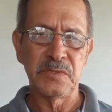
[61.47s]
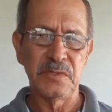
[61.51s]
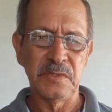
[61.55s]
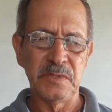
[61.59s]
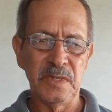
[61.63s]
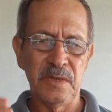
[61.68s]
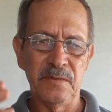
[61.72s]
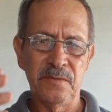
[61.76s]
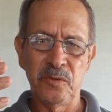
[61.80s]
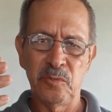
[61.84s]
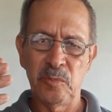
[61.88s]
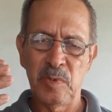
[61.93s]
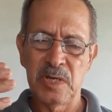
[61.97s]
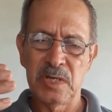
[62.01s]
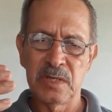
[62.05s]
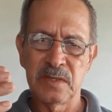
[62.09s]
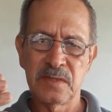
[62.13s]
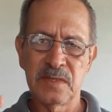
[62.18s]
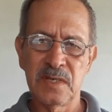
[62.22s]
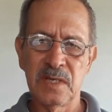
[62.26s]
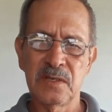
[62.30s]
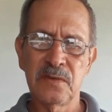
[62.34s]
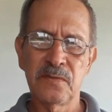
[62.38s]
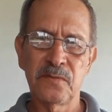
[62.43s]
if you buy a
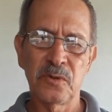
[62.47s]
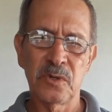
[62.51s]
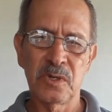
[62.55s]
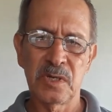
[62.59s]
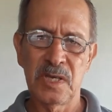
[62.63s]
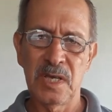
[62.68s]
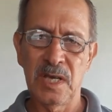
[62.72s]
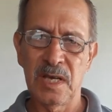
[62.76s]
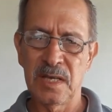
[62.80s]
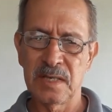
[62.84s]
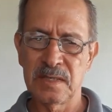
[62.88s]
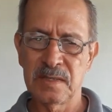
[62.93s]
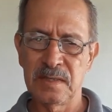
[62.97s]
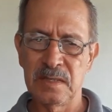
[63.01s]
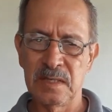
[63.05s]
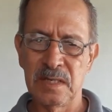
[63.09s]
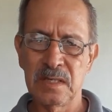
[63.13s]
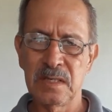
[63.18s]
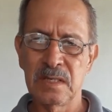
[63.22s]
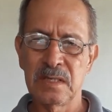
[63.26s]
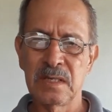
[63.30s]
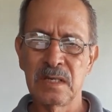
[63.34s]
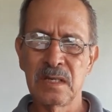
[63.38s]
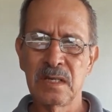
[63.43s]
6-foot cast
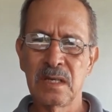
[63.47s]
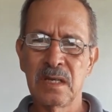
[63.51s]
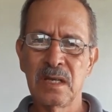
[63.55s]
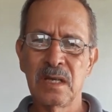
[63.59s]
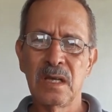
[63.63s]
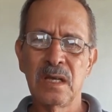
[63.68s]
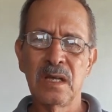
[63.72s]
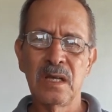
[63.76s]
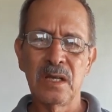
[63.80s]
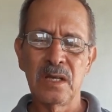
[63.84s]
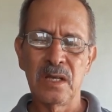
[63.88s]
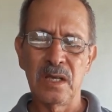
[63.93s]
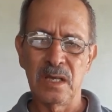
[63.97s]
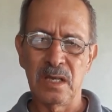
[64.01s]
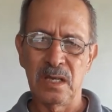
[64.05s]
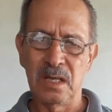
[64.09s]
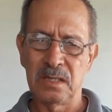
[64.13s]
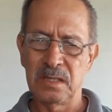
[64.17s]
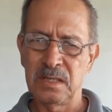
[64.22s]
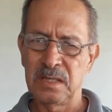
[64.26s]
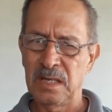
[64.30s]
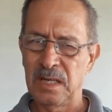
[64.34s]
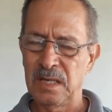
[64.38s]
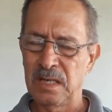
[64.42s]
net,
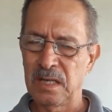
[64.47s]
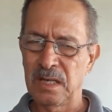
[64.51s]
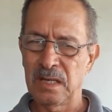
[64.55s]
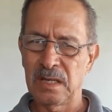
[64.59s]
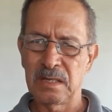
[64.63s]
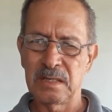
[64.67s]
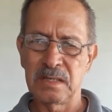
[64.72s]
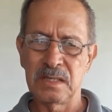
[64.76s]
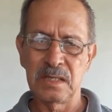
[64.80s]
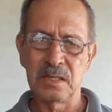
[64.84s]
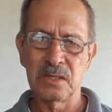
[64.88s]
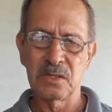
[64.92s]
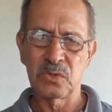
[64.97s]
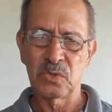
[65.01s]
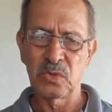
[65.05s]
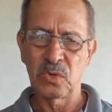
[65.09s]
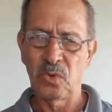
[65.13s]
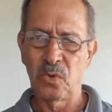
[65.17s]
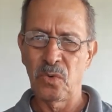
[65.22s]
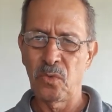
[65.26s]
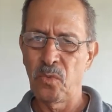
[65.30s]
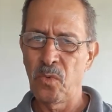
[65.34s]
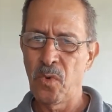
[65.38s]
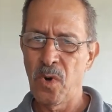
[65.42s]
there's
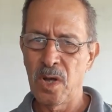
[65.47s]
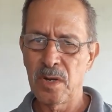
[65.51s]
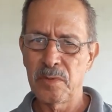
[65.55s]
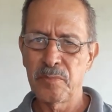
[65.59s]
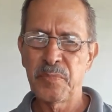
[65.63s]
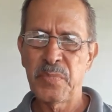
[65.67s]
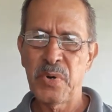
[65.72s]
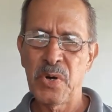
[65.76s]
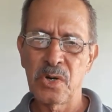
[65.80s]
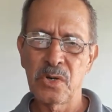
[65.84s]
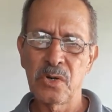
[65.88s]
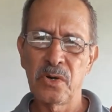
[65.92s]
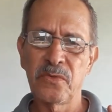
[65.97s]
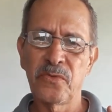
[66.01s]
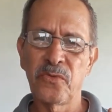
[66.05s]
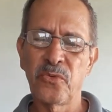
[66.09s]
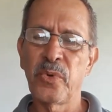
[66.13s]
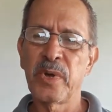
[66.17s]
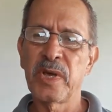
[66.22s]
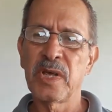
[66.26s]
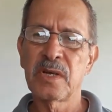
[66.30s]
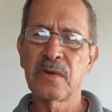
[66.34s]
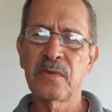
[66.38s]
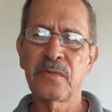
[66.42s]
1 pound of
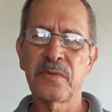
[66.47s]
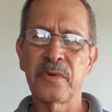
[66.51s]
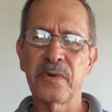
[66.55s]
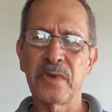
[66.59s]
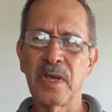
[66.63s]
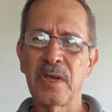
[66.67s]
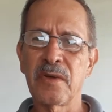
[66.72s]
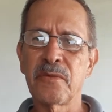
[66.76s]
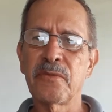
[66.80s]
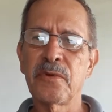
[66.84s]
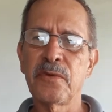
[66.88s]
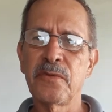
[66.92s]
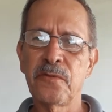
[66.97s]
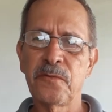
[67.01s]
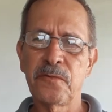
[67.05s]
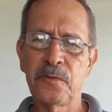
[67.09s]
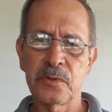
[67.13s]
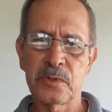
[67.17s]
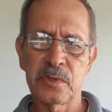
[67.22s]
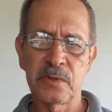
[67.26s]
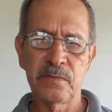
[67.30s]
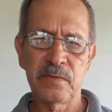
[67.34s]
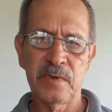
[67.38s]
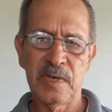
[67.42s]
weight for every
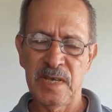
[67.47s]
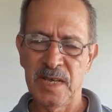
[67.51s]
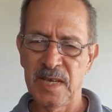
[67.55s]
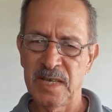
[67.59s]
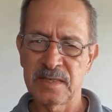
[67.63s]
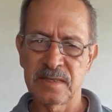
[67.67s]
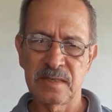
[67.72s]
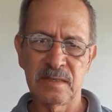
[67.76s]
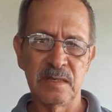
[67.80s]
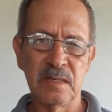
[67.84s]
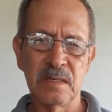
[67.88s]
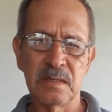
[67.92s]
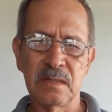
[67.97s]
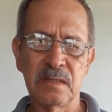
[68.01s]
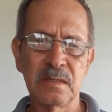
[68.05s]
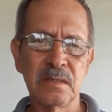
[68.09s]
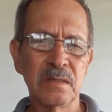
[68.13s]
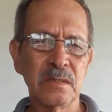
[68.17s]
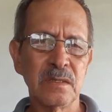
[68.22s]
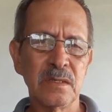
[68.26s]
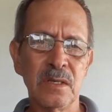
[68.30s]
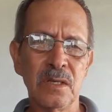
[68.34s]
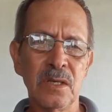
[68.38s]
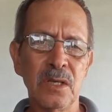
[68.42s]
foot of cast net.
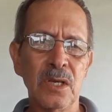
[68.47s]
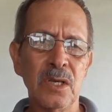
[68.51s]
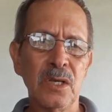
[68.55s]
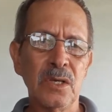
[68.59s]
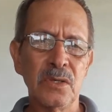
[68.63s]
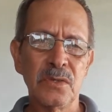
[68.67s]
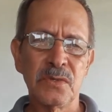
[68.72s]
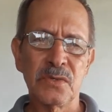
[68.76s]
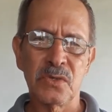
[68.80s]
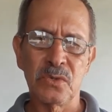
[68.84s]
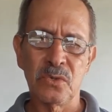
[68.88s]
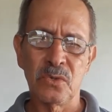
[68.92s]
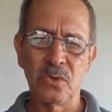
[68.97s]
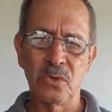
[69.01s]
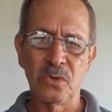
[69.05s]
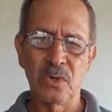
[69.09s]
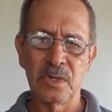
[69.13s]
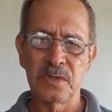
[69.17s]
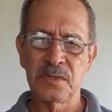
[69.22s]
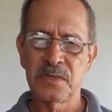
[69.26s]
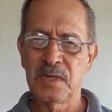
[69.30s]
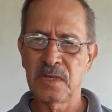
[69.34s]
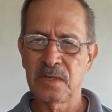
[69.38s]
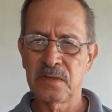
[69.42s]
So a
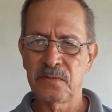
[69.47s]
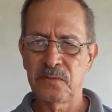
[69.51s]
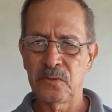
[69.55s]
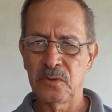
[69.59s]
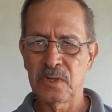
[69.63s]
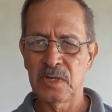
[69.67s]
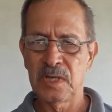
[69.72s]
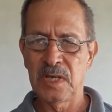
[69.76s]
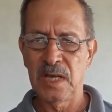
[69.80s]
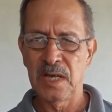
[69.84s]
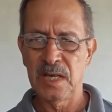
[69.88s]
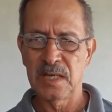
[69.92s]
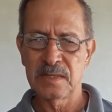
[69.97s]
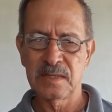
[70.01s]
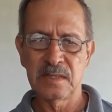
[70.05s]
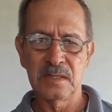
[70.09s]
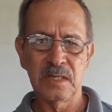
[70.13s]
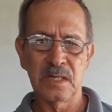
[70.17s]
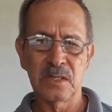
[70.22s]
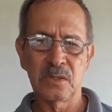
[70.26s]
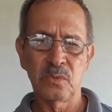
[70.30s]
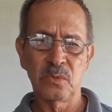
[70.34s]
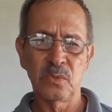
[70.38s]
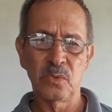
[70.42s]
6-foot cast
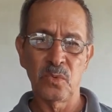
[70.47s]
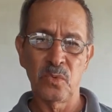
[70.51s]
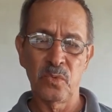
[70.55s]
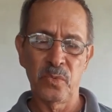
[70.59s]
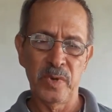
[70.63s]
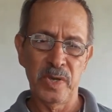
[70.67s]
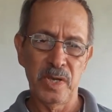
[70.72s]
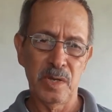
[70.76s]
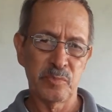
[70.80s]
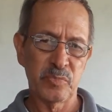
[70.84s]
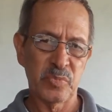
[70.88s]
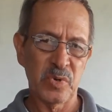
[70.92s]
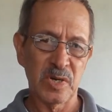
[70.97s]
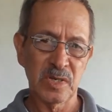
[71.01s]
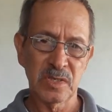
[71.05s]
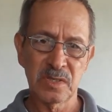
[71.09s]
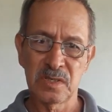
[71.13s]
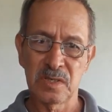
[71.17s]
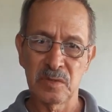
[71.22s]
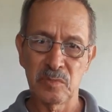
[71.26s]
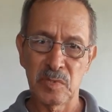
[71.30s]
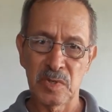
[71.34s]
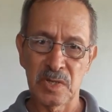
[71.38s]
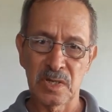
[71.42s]
net would weigh
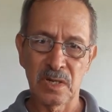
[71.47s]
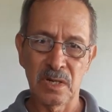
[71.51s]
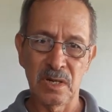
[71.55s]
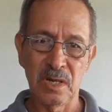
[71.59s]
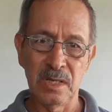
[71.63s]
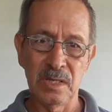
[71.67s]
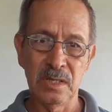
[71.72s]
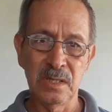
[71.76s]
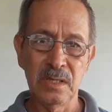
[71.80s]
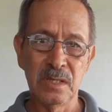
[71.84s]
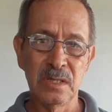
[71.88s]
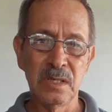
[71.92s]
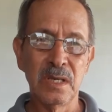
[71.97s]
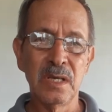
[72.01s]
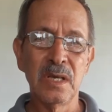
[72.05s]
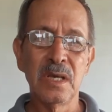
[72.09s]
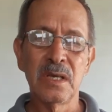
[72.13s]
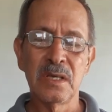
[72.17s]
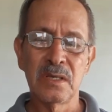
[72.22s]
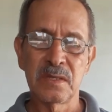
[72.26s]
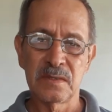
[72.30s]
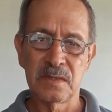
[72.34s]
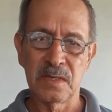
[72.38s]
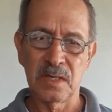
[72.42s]
approximately
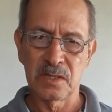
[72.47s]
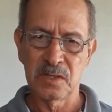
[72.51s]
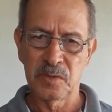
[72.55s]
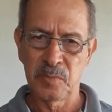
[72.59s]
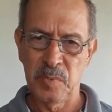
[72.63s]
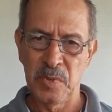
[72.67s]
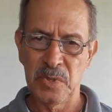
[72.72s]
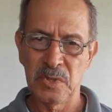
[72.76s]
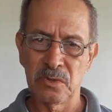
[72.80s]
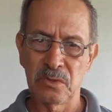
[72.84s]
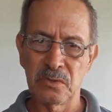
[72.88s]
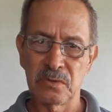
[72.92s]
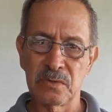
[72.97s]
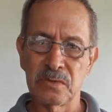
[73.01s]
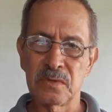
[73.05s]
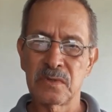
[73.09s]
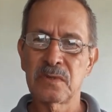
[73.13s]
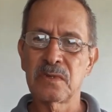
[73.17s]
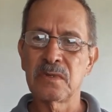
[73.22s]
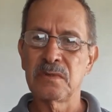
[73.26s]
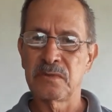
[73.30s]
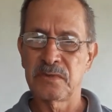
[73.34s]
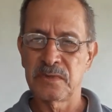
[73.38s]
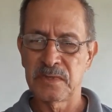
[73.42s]
6 pounds,
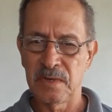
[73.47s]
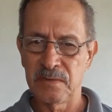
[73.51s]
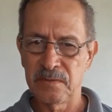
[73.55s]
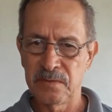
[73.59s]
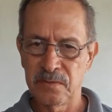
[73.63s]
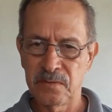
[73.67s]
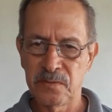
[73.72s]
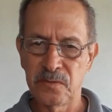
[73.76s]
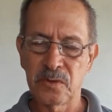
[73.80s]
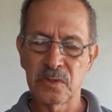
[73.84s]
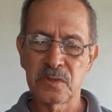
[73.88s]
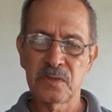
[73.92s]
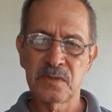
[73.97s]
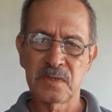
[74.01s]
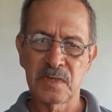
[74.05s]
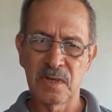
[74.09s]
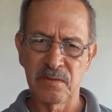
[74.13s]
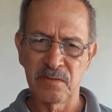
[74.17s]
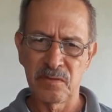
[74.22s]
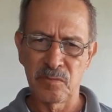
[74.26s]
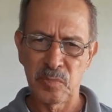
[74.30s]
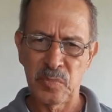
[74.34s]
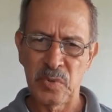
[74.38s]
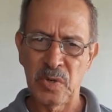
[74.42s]
7 foot,
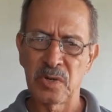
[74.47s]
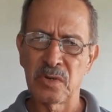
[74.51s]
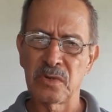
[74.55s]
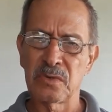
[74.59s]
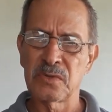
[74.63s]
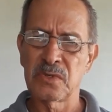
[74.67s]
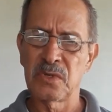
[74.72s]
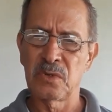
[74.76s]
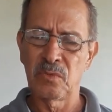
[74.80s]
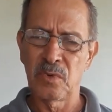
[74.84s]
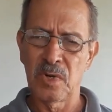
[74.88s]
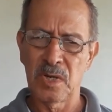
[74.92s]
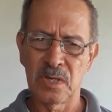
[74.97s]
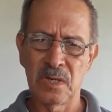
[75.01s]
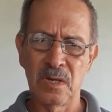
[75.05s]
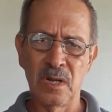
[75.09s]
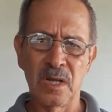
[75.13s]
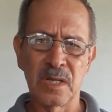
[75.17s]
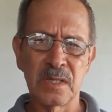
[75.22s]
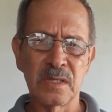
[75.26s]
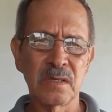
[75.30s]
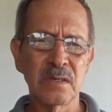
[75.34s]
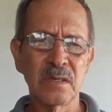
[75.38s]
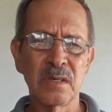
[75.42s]
7 pounds and whatnot.